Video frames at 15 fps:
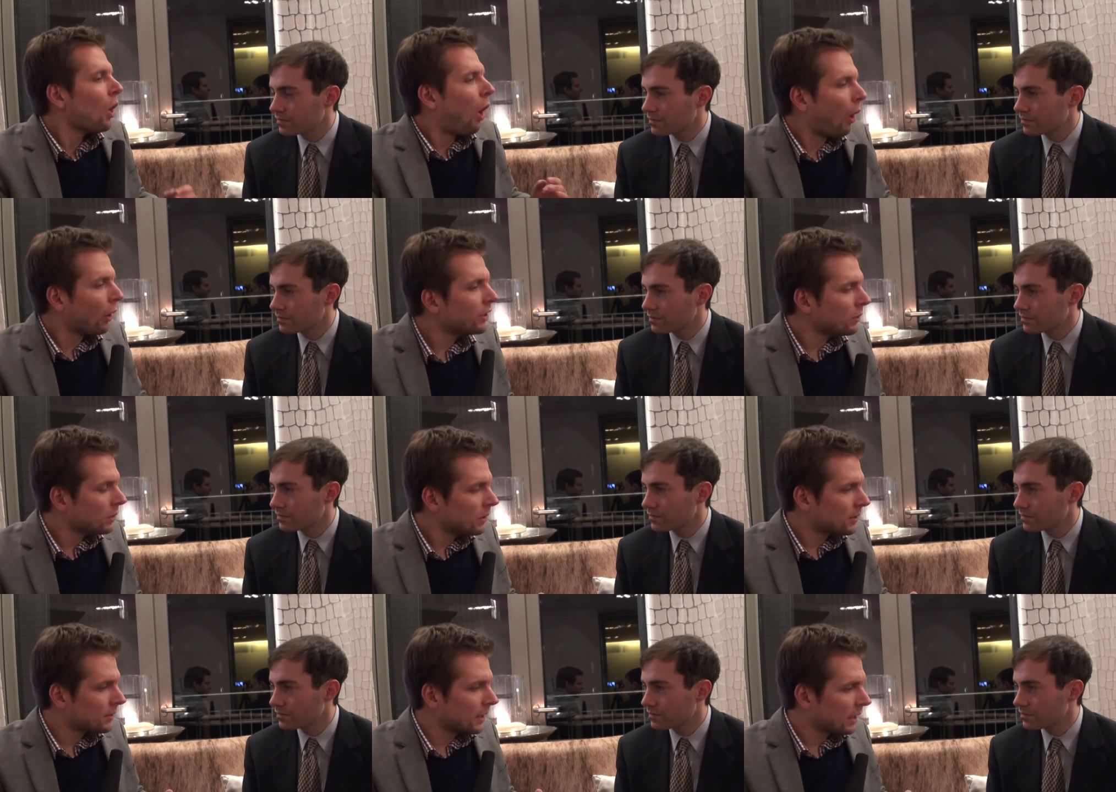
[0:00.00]
Speaker 1: Or do
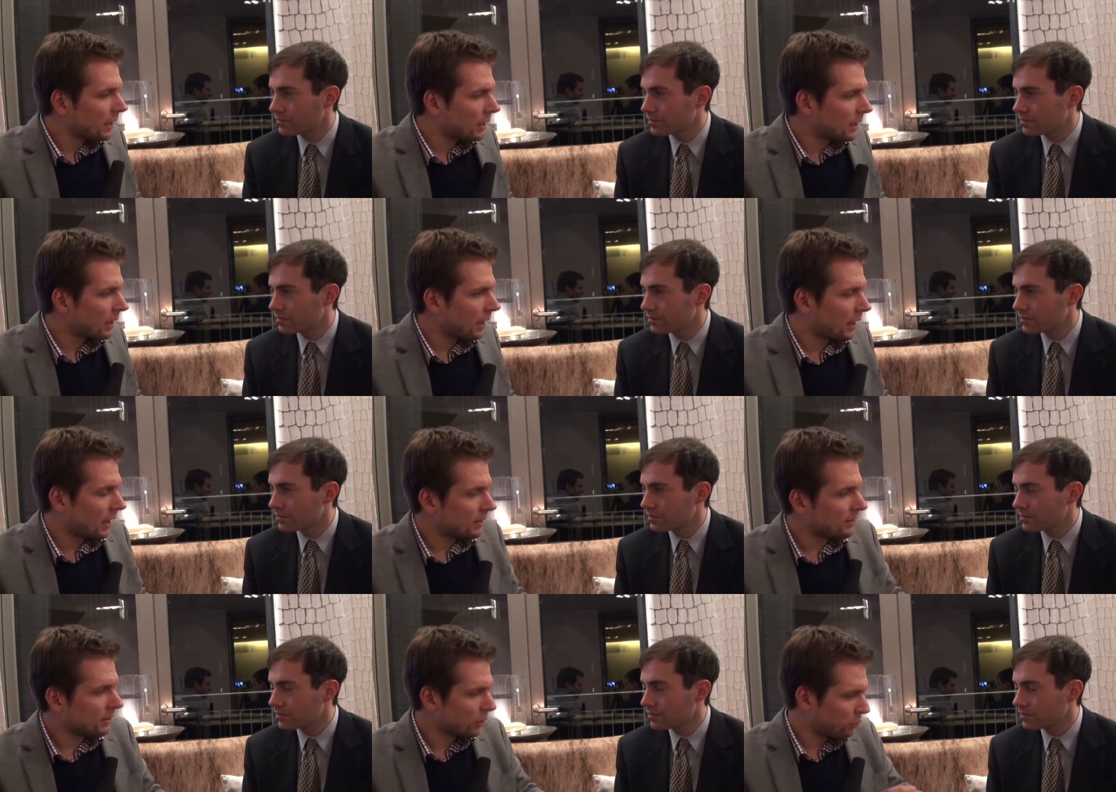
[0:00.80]
you think
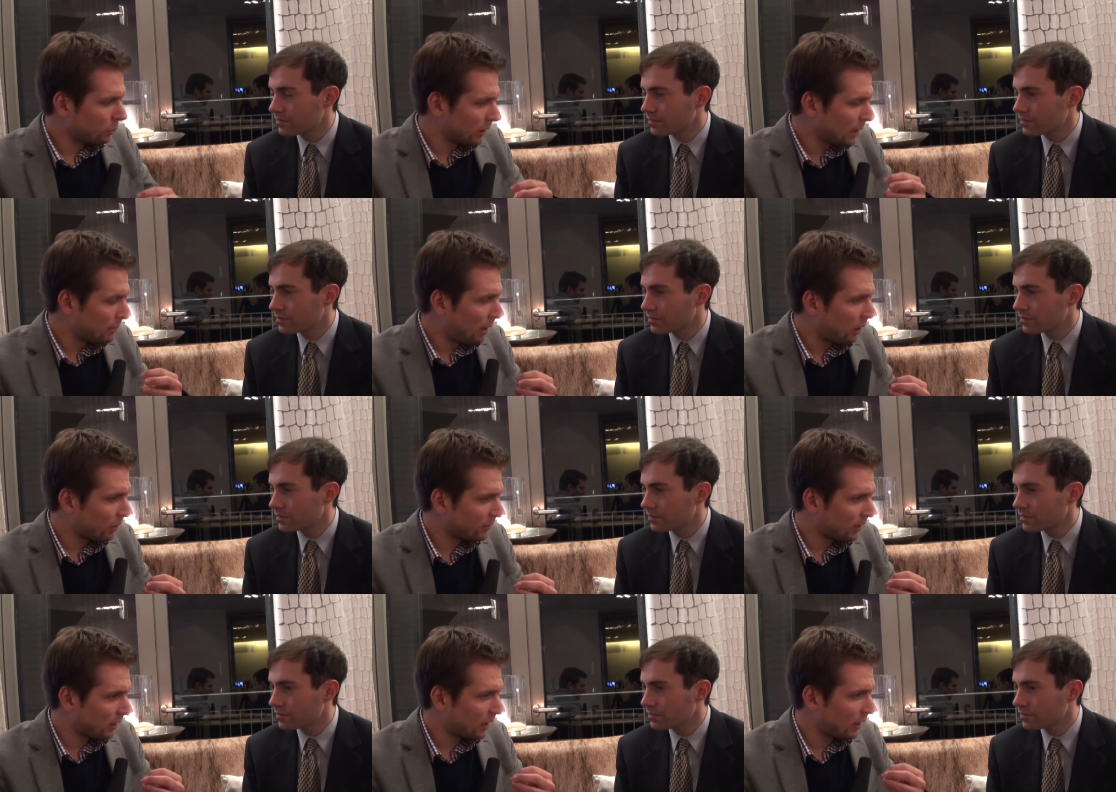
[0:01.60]
it's not really
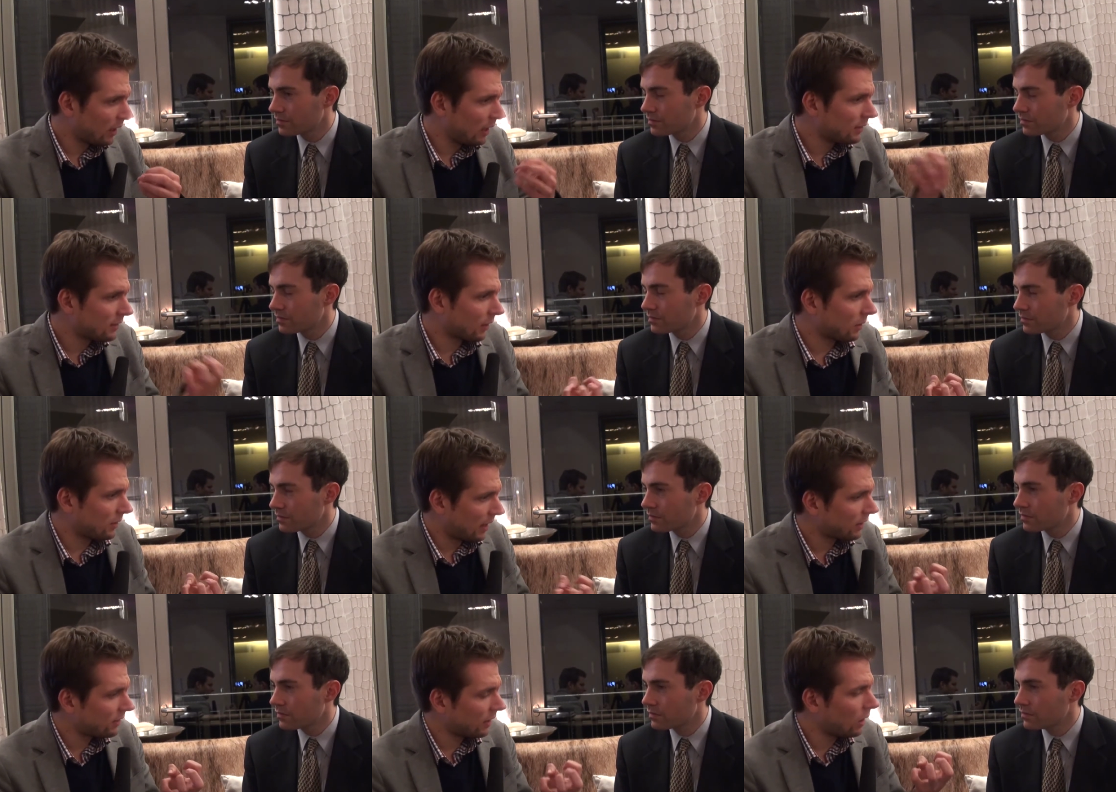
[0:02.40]
about
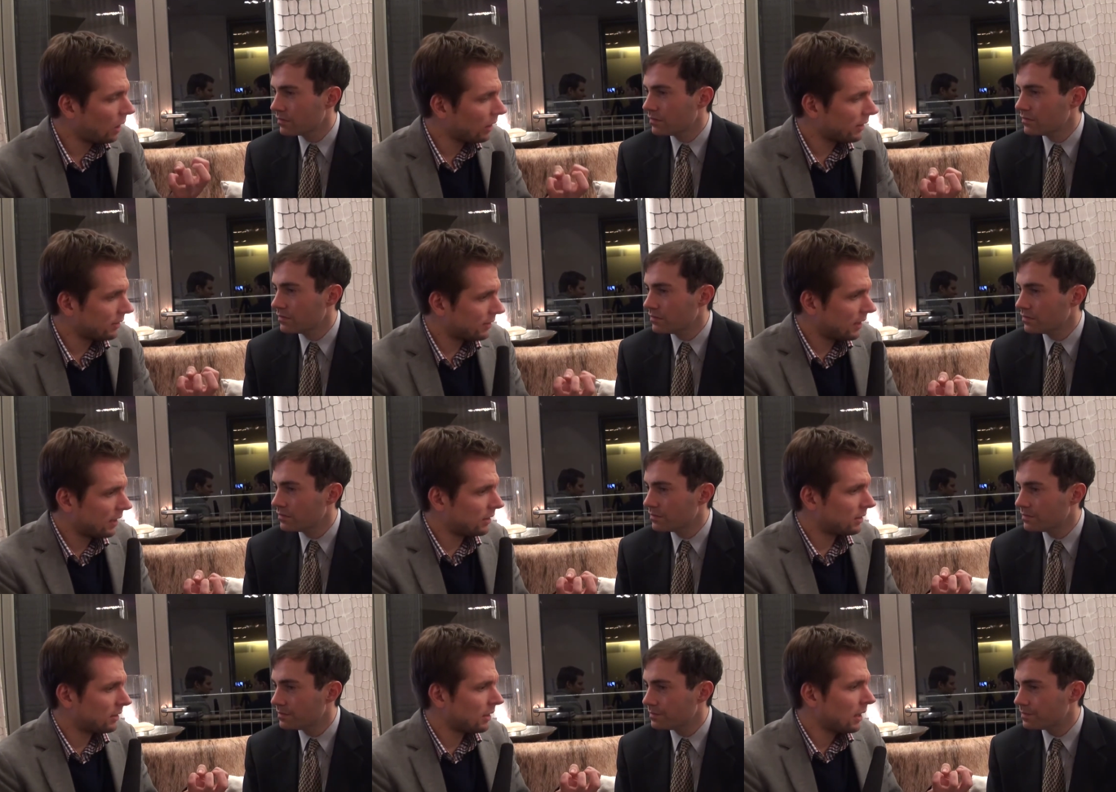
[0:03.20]
interconnecting all these
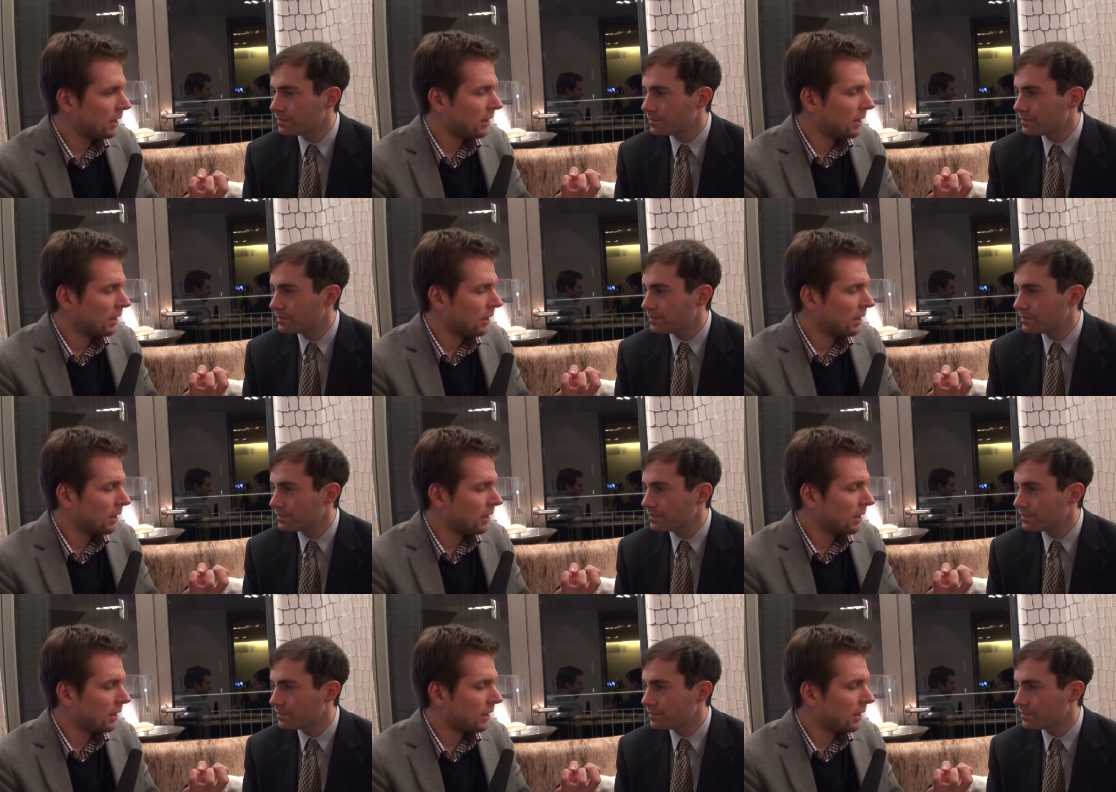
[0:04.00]
things?